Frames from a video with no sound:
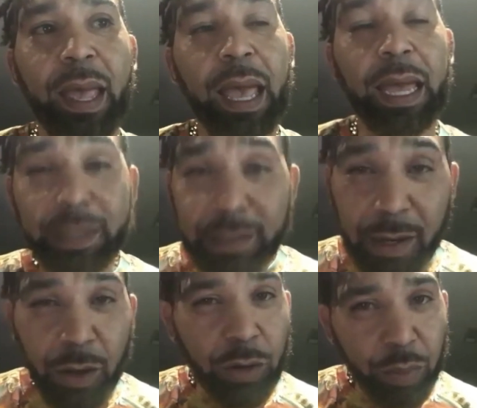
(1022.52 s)
It is a
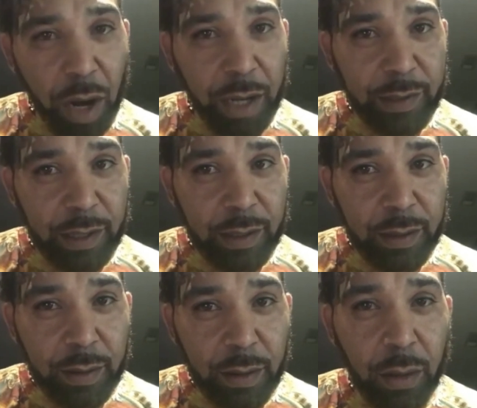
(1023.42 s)
little pricey,
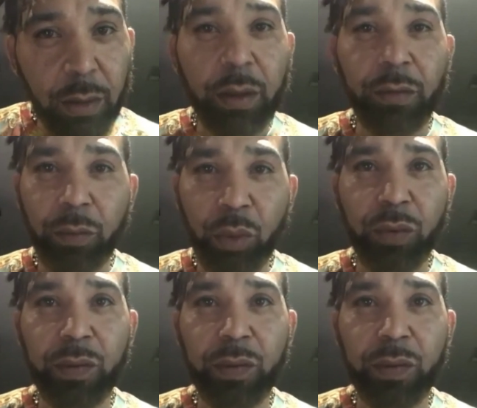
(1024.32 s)
to remove a